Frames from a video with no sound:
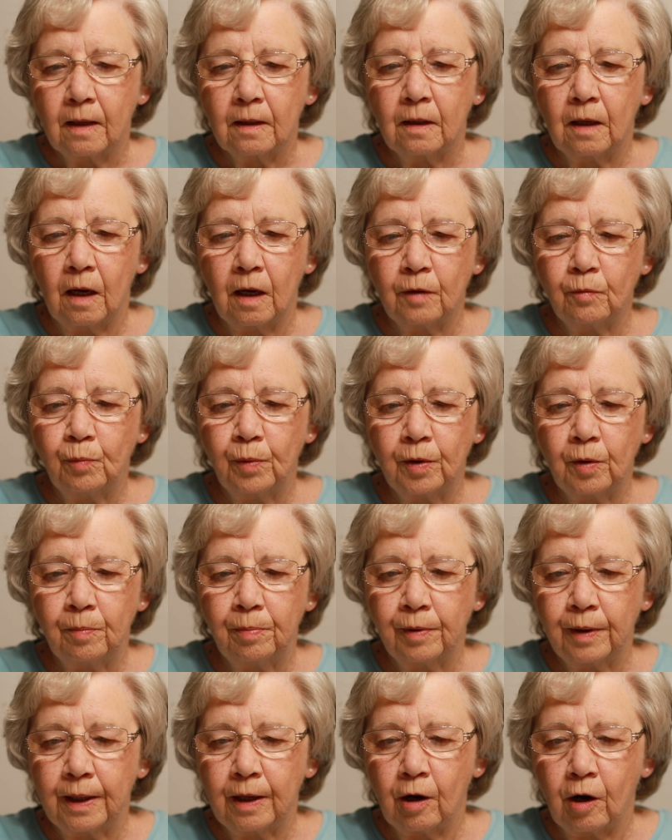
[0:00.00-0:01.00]
God will
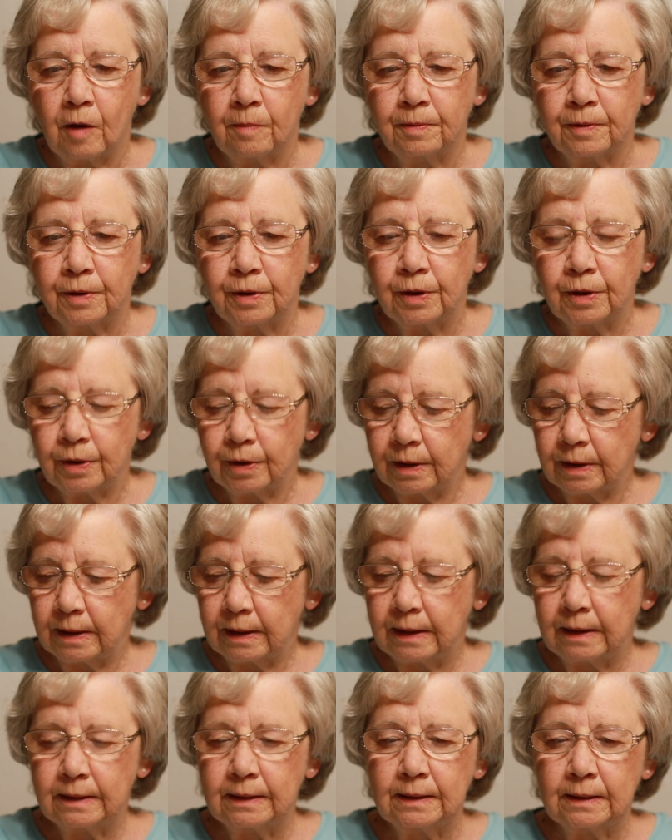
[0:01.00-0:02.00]
bring
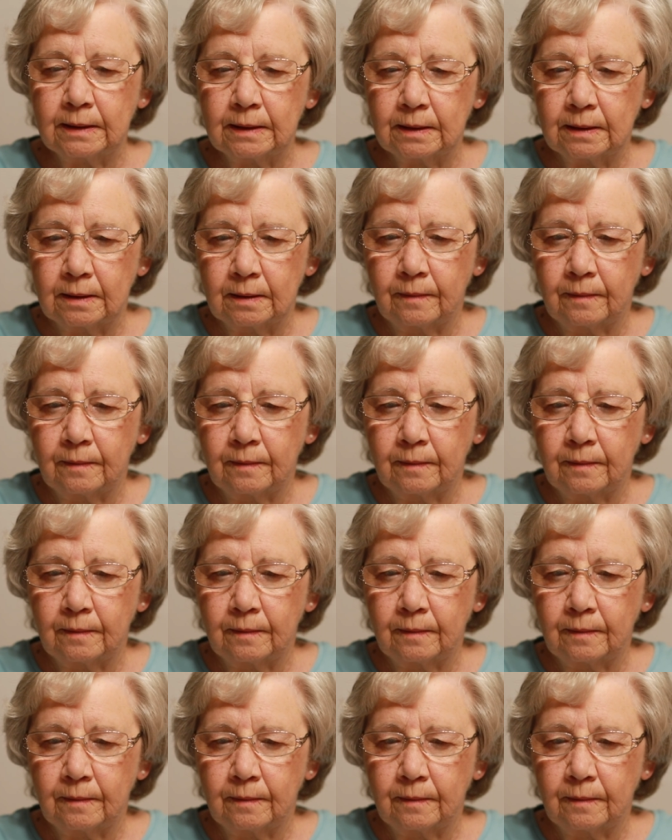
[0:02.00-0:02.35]
opportunities